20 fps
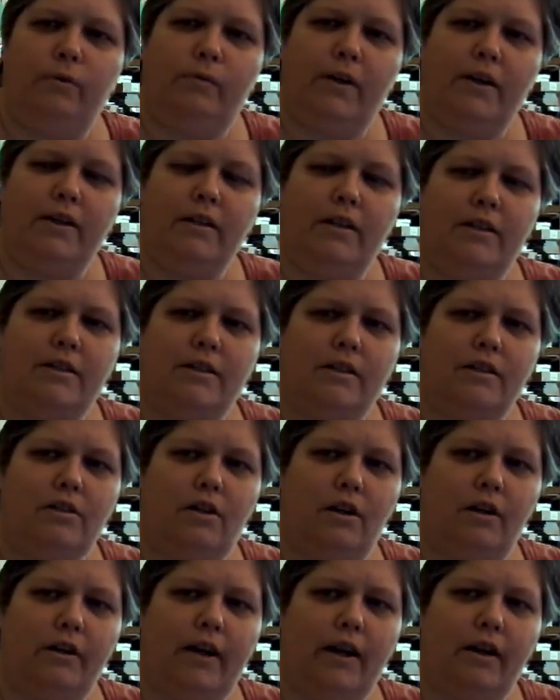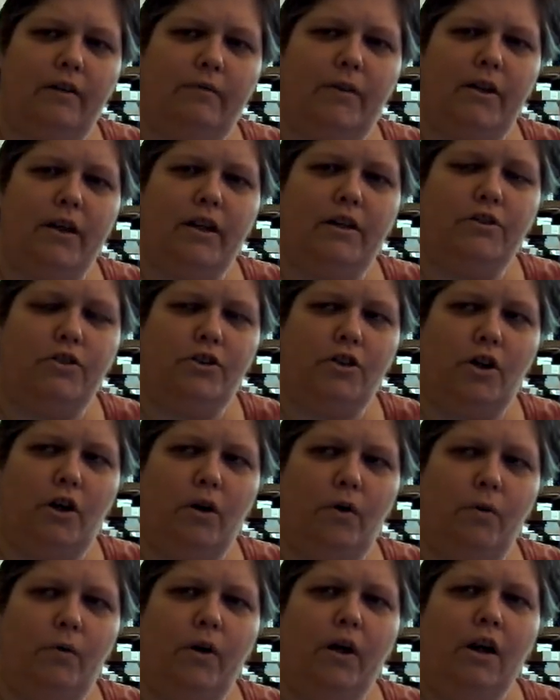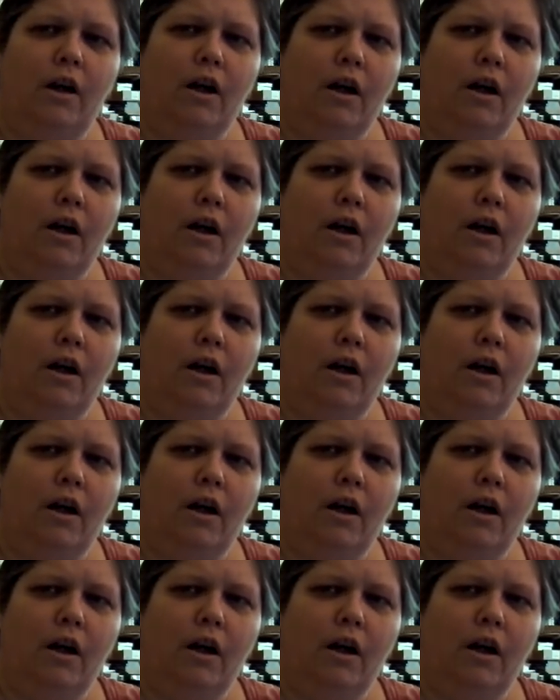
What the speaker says: one, is the dark-haired one, and Joe,